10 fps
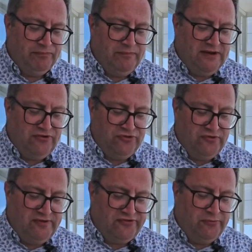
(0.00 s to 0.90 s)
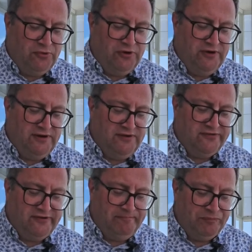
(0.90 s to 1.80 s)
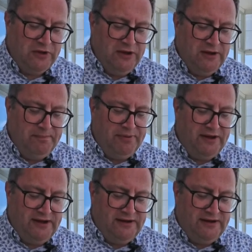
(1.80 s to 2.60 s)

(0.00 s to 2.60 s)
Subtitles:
make sure that there's some oil and some pine